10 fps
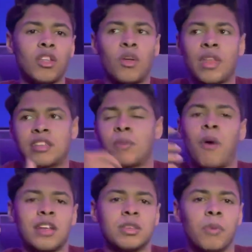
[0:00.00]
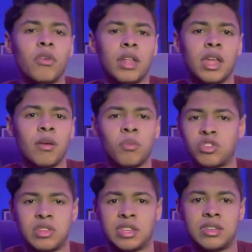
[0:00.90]
you know, that's a possibility,
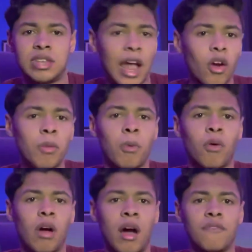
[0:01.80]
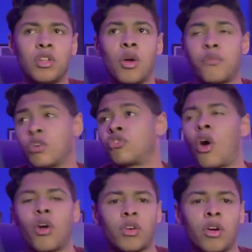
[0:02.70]
which is terrible, of, you know, if you're
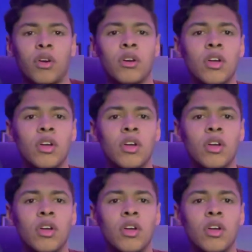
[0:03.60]
dark, or,